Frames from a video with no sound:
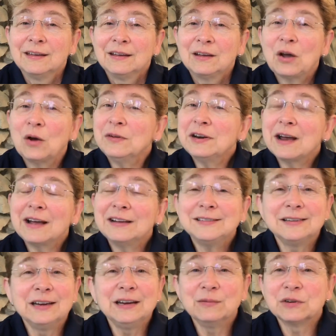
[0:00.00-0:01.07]

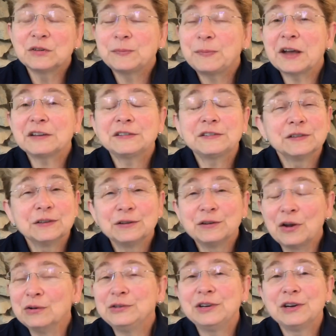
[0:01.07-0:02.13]
COVID-19 respects
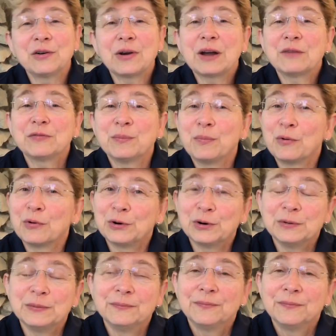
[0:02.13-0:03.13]
no geographic border.